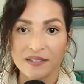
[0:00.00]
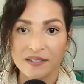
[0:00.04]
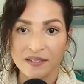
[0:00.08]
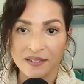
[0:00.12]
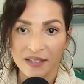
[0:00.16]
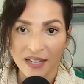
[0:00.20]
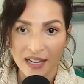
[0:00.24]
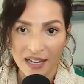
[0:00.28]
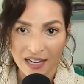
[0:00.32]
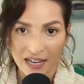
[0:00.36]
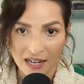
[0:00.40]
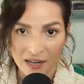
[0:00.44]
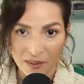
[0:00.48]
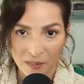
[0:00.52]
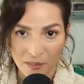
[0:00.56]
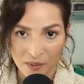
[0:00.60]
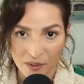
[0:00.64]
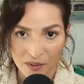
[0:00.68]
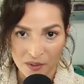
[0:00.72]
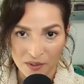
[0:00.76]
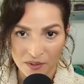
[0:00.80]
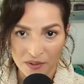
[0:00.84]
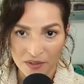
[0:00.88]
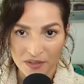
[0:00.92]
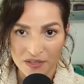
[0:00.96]

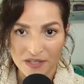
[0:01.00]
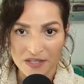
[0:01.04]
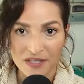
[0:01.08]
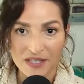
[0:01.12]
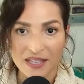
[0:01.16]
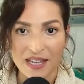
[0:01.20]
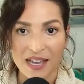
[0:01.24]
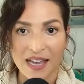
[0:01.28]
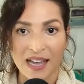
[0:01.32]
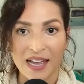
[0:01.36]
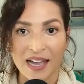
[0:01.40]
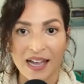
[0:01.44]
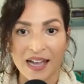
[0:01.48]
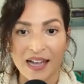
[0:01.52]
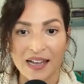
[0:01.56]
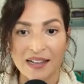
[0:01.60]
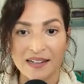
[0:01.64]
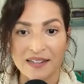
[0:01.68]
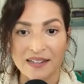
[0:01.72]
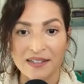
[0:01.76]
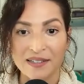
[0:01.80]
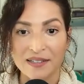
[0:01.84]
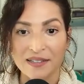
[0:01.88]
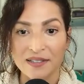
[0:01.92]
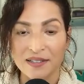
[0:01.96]
animals
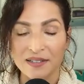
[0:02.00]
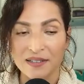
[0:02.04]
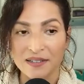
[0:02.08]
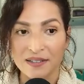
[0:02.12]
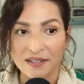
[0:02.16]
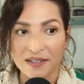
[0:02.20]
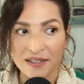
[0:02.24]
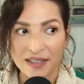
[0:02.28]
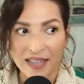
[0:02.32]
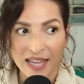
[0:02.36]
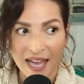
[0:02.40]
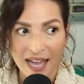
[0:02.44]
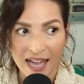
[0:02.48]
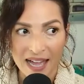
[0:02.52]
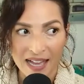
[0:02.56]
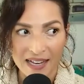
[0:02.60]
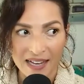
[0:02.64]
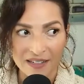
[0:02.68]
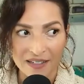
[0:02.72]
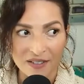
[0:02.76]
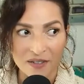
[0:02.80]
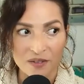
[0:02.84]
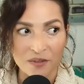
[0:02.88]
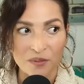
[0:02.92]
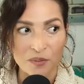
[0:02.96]
and
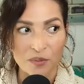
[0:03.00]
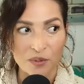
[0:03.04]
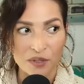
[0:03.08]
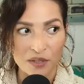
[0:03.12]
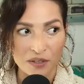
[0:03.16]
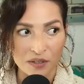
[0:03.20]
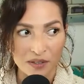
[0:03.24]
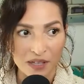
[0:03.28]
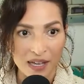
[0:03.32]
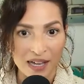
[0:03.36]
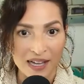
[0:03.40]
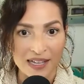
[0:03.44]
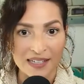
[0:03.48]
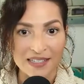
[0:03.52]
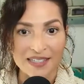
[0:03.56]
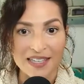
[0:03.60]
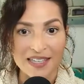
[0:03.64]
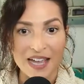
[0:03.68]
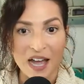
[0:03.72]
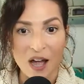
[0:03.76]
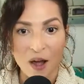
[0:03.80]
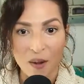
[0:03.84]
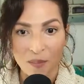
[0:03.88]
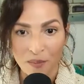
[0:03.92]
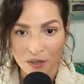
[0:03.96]
then realize
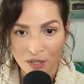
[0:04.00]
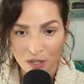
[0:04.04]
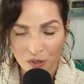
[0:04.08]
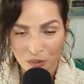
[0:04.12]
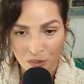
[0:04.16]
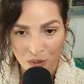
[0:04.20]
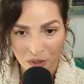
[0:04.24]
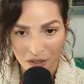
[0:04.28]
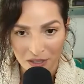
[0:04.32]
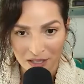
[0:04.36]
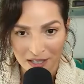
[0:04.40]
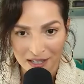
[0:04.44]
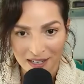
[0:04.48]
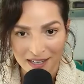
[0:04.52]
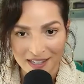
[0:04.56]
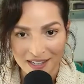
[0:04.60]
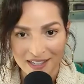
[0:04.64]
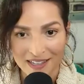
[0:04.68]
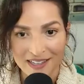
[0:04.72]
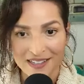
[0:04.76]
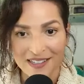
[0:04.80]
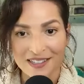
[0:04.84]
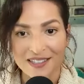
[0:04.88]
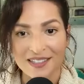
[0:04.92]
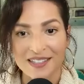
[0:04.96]
how much work it
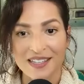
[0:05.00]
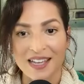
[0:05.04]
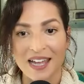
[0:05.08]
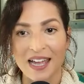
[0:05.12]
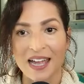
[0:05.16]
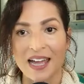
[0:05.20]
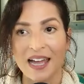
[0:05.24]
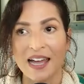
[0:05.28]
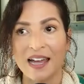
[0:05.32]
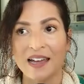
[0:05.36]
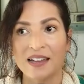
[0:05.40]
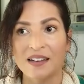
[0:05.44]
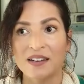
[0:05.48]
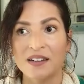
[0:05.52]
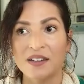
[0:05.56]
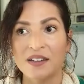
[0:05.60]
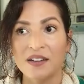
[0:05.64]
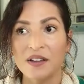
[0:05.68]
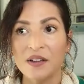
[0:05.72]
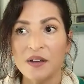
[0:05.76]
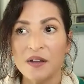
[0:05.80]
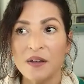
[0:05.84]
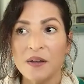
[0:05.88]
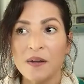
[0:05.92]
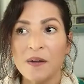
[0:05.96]
is. And
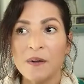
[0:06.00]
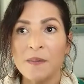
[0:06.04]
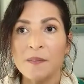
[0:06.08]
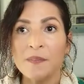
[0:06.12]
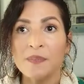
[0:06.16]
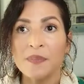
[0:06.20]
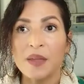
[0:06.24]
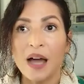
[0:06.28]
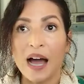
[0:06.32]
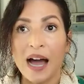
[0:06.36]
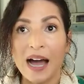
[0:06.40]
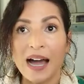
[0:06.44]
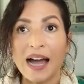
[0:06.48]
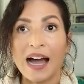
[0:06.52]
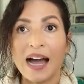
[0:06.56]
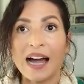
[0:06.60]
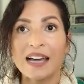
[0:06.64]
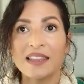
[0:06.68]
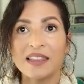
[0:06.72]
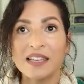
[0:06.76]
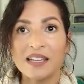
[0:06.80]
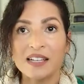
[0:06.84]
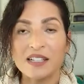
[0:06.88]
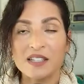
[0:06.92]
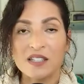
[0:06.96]
I, I,
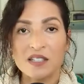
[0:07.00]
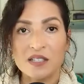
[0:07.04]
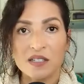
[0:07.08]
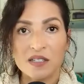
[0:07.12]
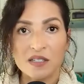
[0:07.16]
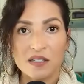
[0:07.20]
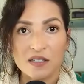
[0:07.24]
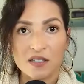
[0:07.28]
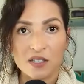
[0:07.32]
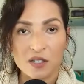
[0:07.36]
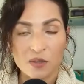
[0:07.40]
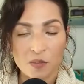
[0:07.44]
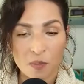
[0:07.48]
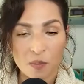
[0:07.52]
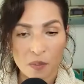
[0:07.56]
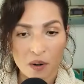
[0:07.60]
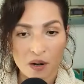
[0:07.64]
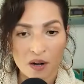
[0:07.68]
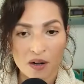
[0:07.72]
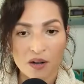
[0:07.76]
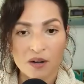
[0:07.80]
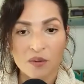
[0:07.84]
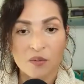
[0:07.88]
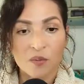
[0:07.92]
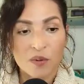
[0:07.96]
think it's
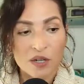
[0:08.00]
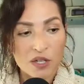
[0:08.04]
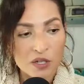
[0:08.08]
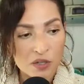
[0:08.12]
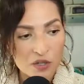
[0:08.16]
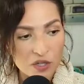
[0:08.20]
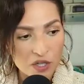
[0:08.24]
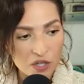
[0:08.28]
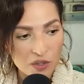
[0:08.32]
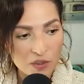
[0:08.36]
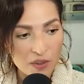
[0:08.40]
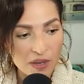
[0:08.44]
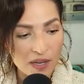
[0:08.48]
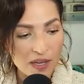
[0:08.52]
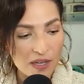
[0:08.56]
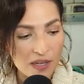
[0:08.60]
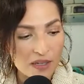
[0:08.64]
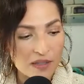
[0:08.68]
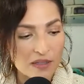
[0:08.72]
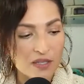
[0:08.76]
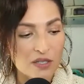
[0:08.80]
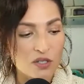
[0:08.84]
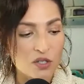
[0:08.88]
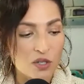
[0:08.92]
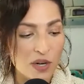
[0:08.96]
smart when you do
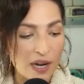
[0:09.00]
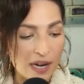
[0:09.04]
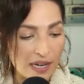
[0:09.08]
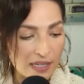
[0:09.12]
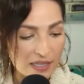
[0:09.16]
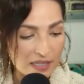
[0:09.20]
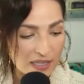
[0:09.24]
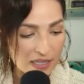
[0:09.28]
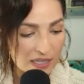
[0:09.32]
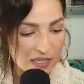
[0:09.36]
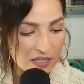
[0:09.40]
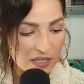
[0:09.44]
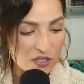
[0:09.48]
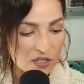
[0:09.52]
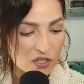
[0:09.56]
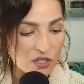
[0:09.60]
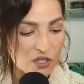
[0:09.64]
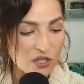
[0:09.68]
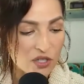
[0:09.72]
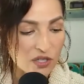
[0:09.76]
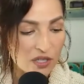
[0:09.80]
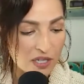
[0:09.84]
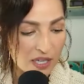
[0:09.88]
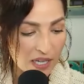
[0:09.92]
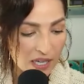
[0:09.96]
it to try and
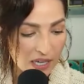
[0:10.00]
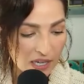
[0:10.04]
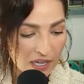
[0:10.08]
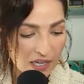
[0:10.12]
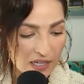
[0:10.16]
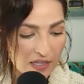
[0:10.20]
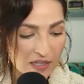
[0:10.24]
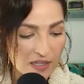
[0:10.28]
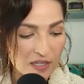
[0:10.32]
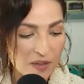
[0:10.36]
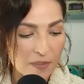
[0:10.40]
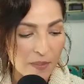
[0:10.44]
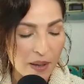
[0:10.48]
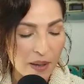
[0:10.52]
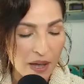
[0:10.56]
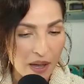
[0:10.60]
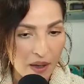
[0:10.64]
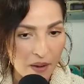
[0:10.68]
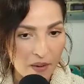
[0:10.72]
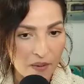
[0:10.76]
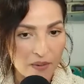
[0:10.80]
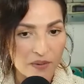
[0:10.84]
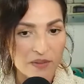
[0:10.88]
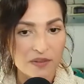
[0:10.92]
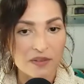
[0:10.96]
teach kids
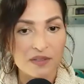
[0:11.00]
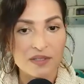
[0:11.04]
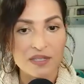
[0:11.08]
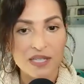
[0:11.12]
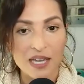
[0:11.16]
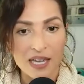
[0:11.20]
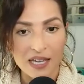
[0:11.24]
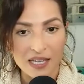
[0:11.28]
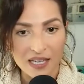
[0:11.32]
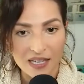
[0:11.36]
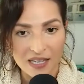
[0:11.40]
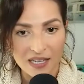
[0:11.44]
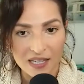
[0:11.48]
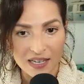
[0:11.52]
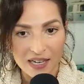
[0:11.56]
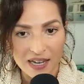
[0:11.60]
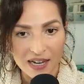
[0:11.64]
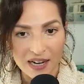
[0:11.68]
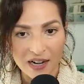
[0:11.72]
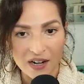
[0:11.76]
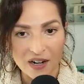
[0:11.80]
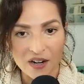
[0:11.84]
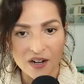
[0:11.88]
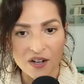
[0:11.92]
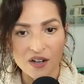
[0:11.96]
about taking
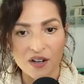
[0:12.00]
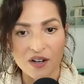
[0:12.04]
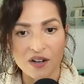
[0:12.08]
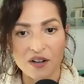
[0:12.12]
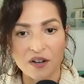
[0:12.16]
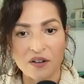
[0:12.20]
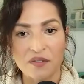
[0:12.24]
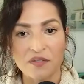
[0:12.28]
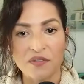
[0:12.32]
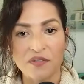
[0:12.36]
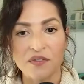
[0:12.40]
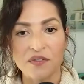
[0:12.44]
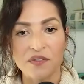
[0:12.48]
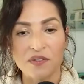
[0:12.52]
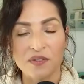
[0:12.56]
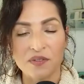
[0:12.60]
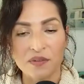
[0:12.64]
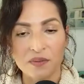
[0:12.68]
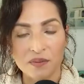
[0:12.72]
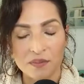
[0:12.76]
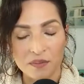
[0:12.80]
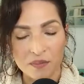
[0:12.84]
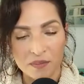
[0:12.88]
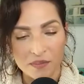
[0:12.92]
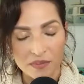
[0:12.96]
care of
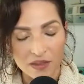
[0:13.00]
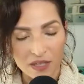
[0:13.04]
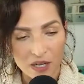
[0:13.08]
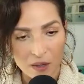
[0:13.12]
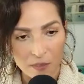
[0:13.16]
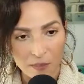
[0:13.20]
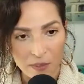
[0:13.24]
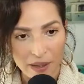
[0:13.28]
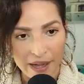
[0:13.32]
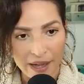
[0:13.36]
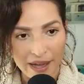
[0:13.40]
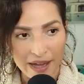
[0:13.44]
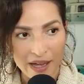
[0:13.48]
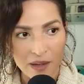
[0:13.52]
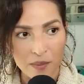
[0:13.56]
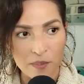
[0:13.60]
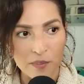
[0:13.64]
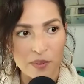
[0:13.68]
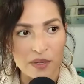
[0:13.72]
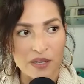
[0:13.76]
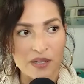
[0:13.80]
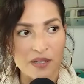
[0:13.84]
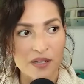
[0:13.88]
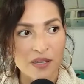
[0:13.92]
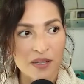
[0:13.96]
their pet,
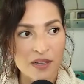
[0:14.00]
but